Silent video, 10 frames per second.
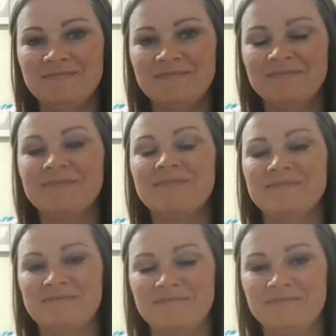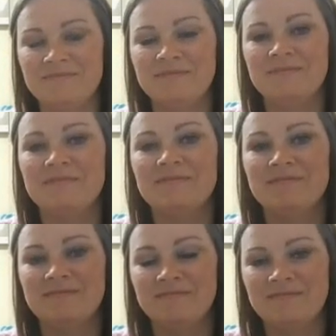
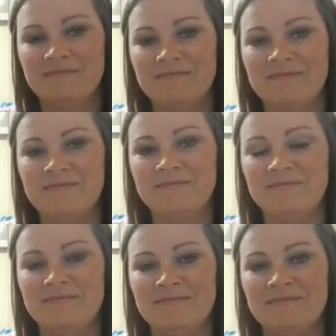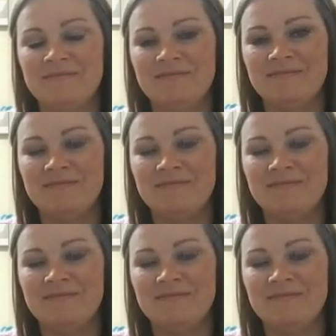No words are spoken by the person on screen.